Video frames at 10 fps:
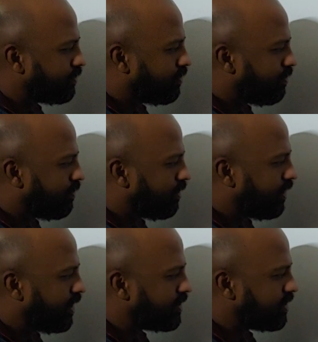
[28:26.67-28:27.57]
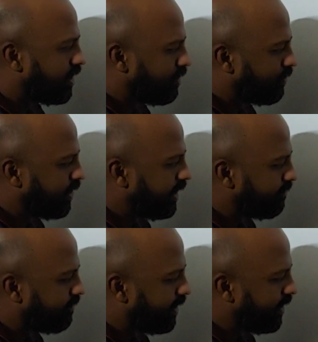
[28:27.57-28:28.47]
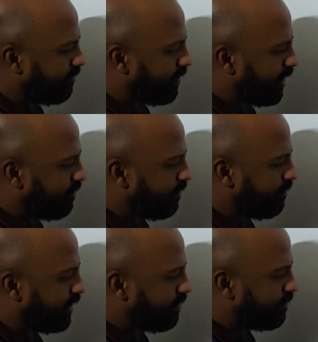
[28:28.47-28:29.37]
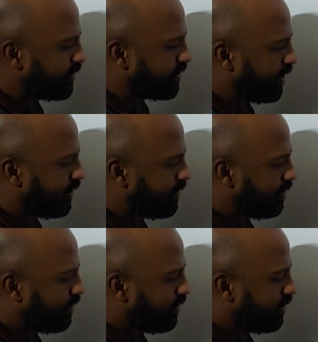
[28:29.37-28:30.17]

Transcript: so let's say 85 and 15%